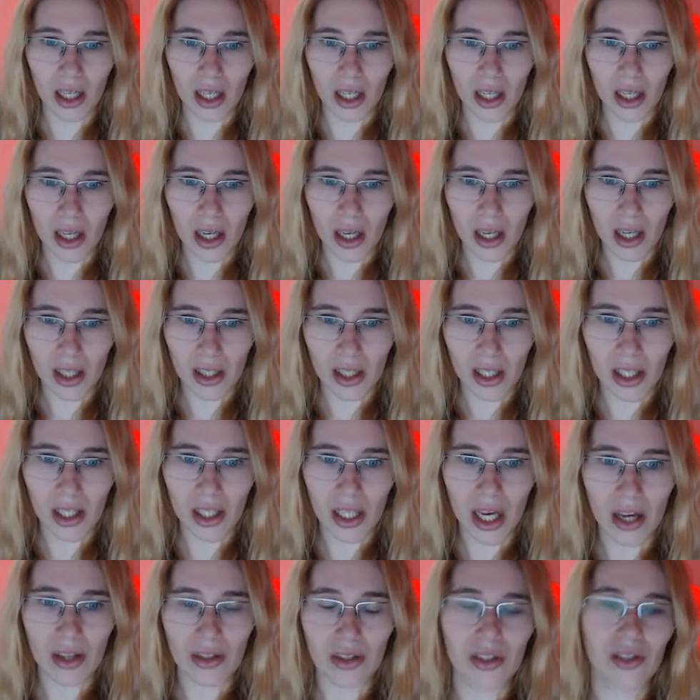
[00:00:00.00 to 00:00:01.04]
And then now
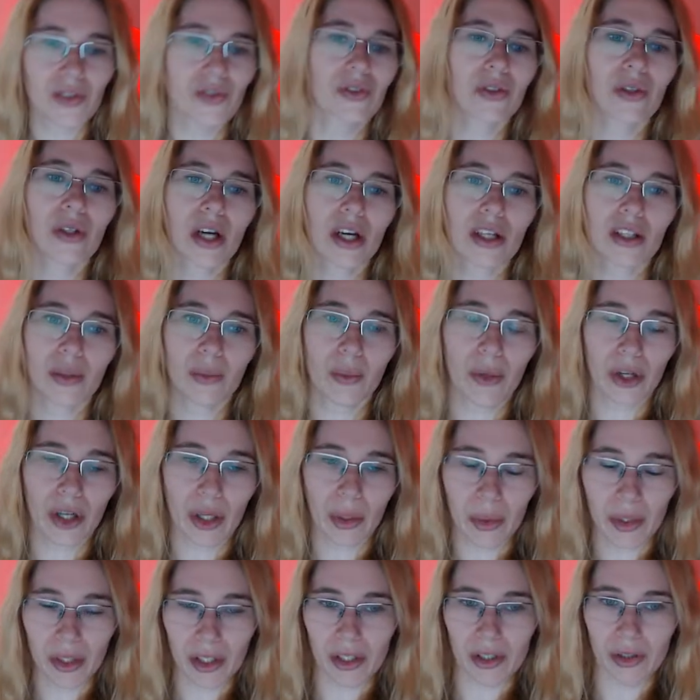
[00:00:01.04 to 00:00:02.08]
there's 4 other
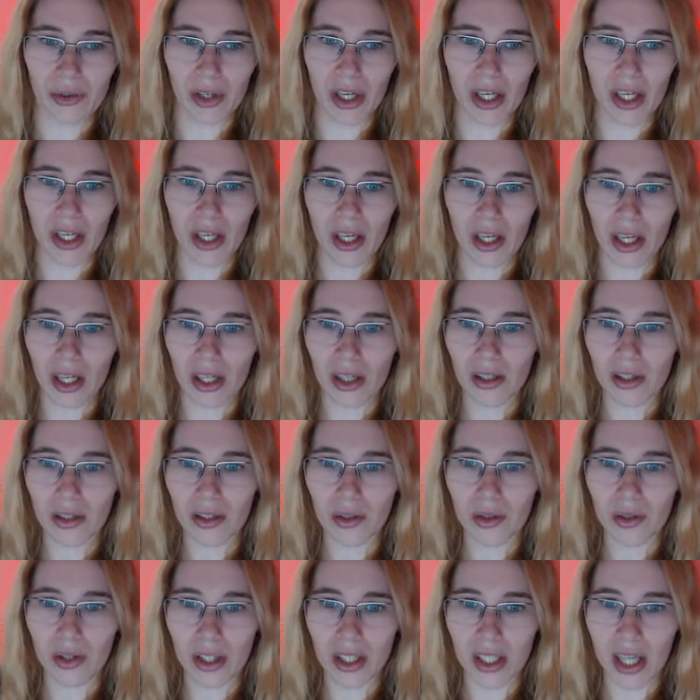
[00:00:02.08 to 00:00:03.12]
parameters right here. So the
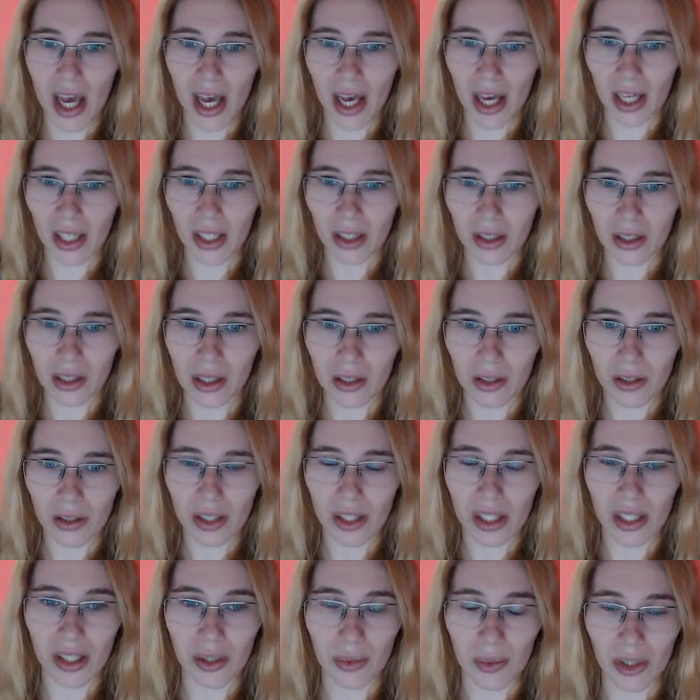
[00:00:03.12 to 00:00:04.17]
10, it looks like the
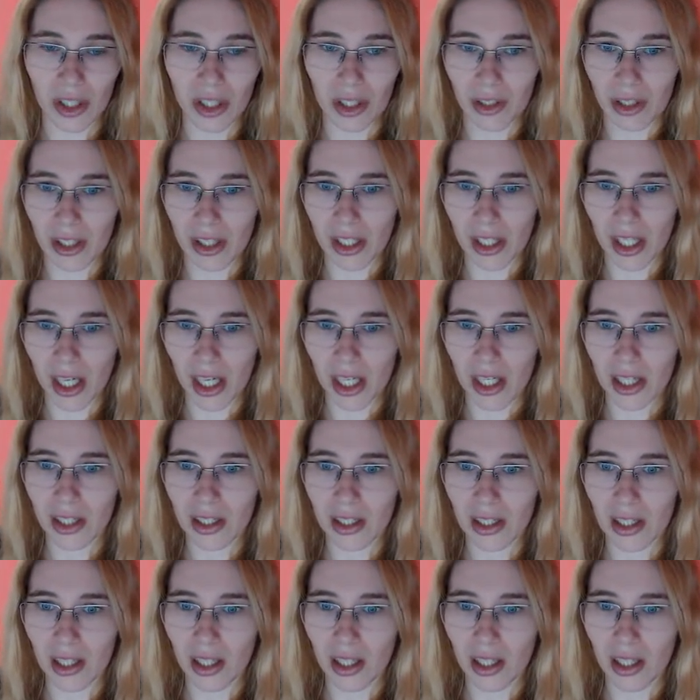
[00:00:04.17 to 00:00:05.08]
meteor size.